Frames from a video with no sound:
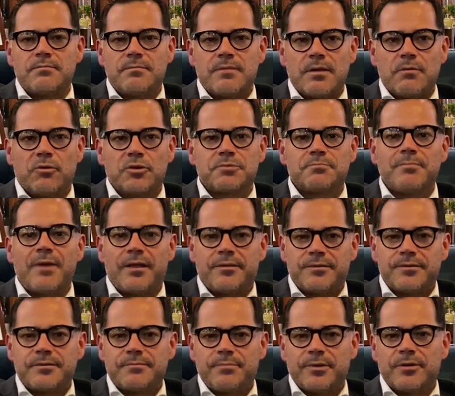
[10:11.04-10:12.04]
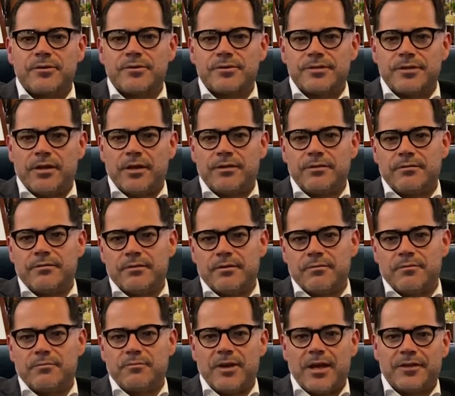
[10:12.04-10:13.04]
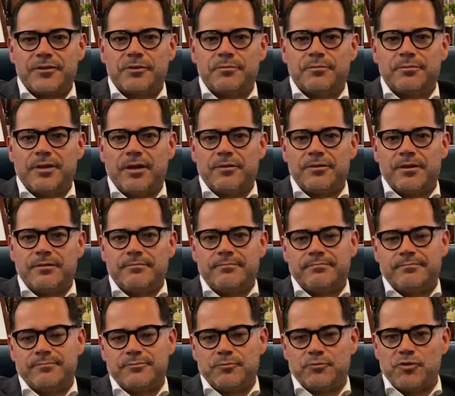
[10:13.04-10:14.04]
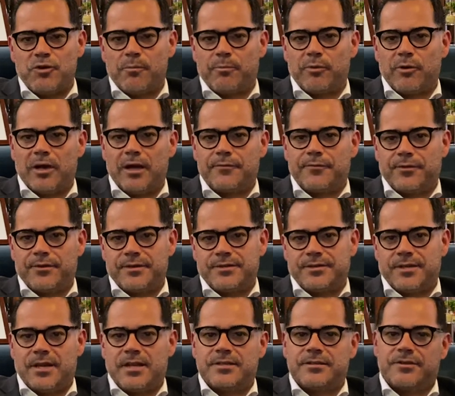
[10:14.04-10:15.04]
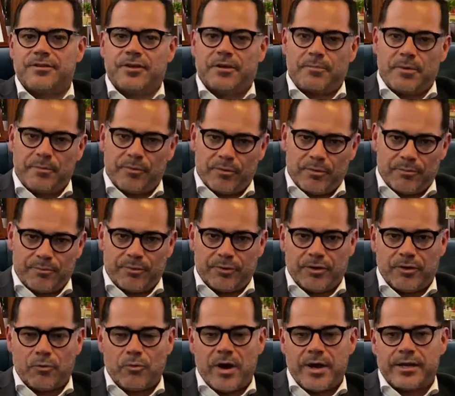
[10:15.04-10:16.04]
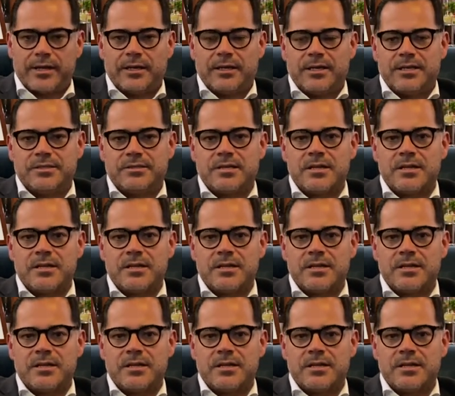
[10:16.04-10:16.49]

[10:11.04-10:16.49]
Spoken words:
It was months because we had to apply for these things and you'd be put on a waiting list.